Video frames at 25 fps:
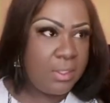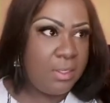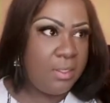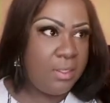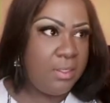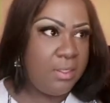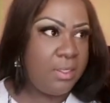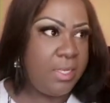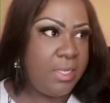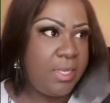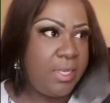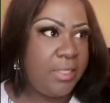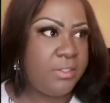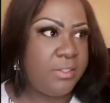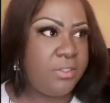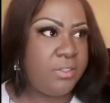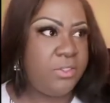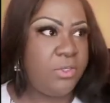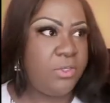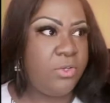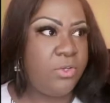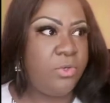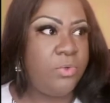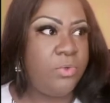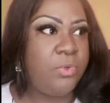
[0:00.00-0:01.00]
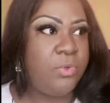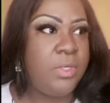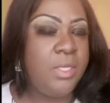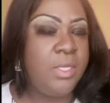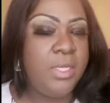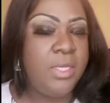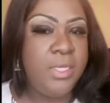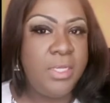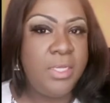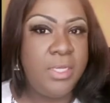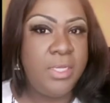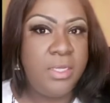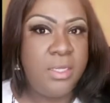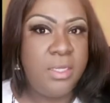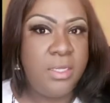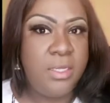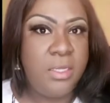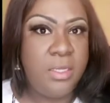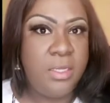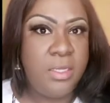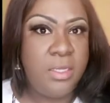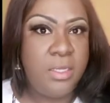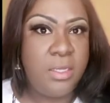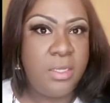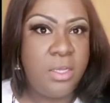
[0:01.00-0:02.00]
yeah, so
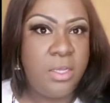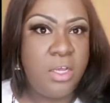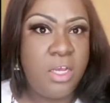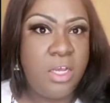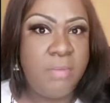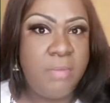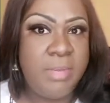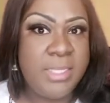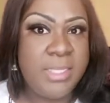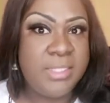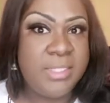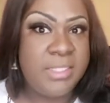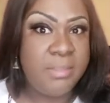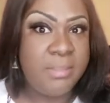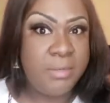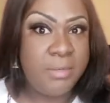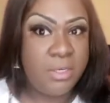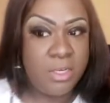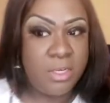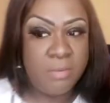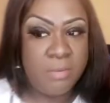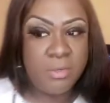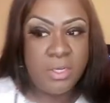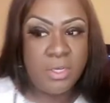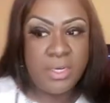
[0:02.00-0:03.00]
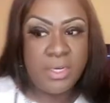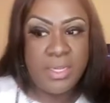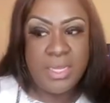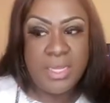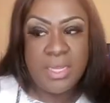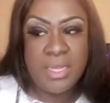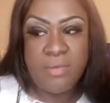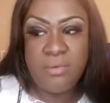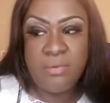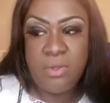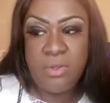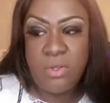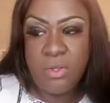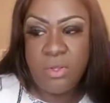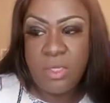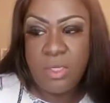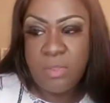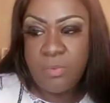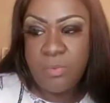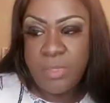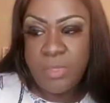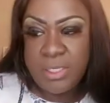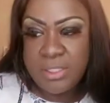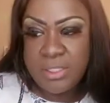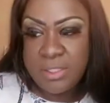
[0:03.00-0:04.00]
on uh, my seminar I'm going to have
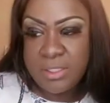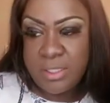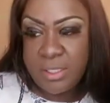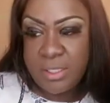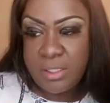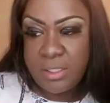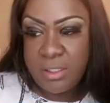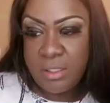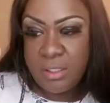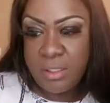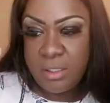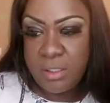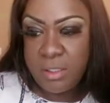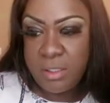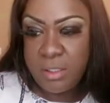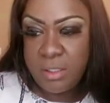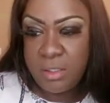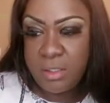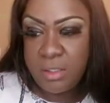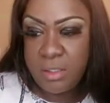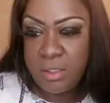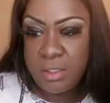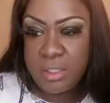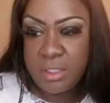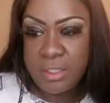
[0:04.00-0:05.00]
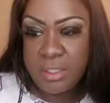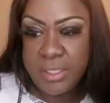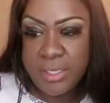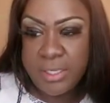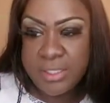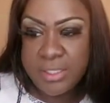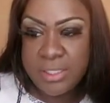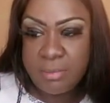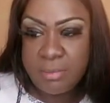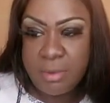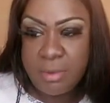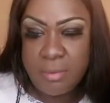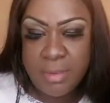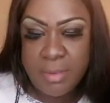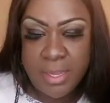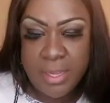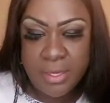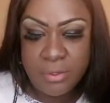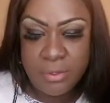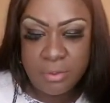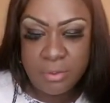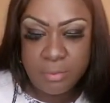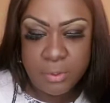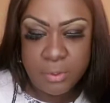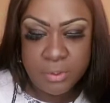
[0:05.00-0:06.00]
on Wednesday. The link is in my
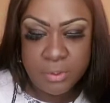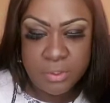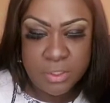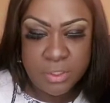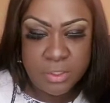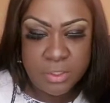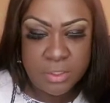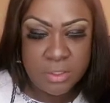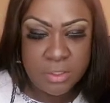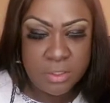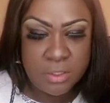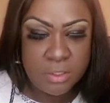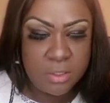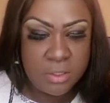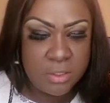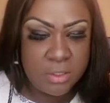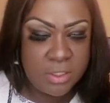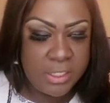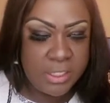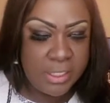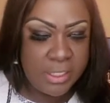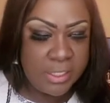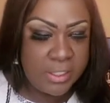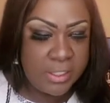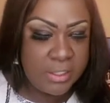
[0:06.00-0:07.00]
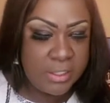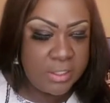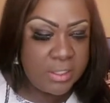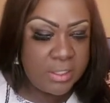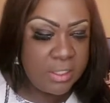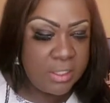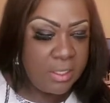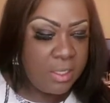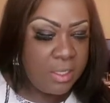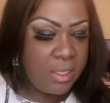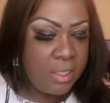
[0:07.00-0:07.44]
bio to purchase tickets.